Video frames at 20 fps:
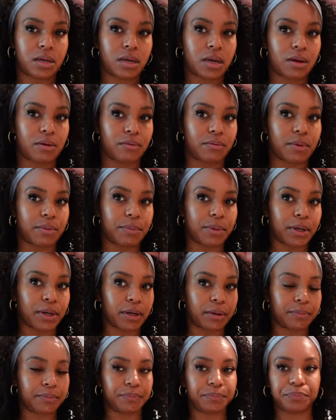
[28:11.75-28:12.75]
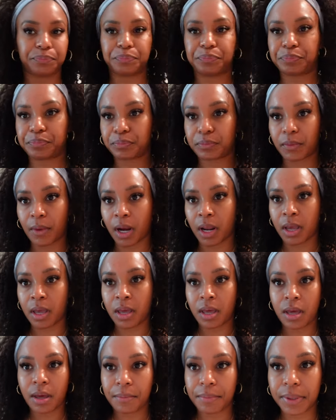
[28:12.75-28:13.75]
Can't remember.
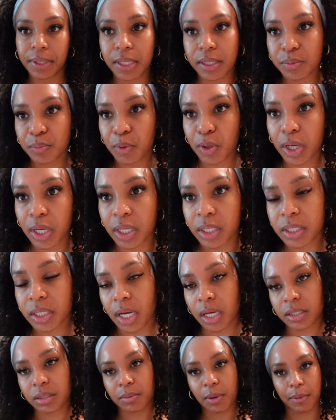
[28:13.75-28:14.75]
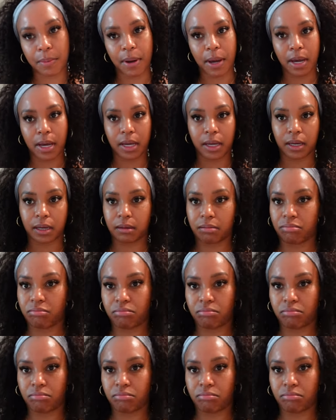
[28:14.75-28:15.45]
But this boy talked about my